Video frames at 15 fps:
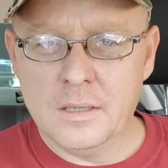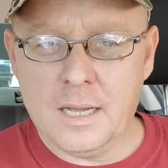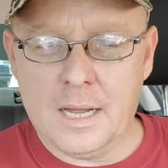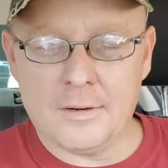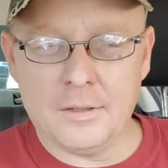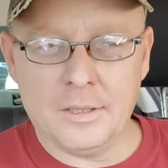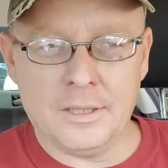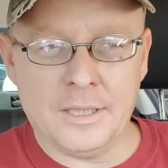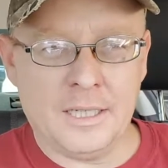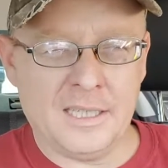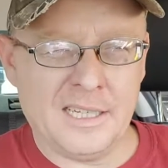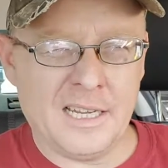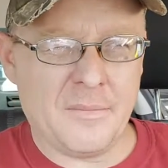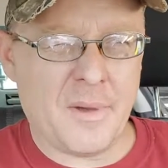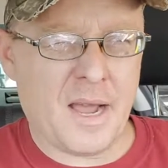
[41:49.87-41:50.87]
I really need to
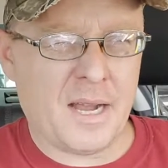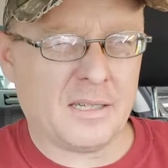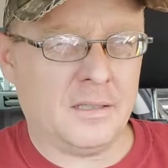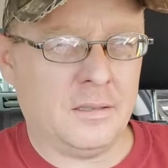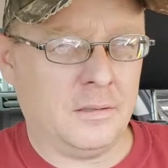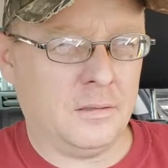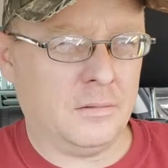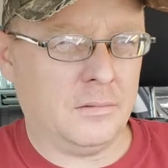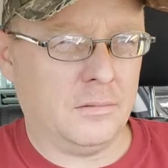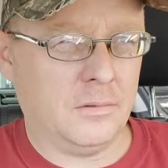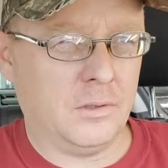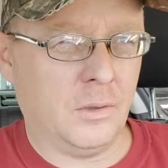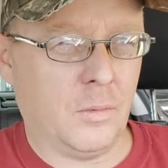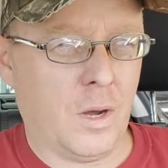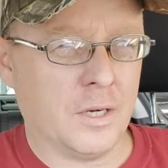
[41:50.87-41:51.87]
get back to
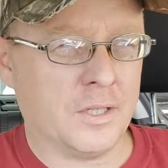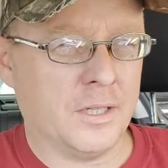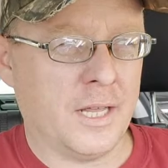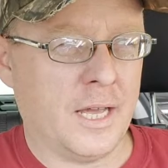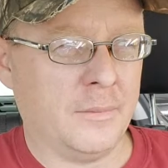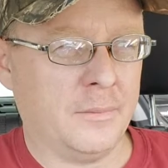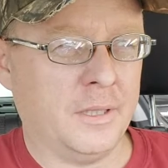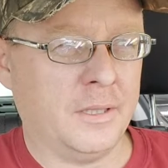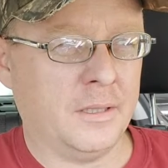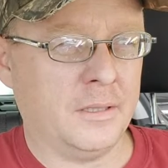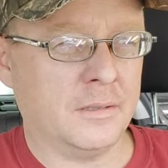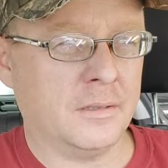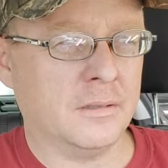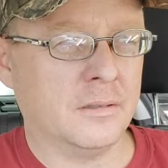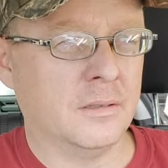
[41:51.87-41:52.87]
watching that,
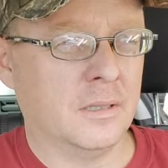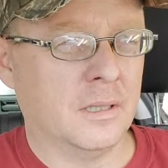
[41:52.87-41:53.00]
because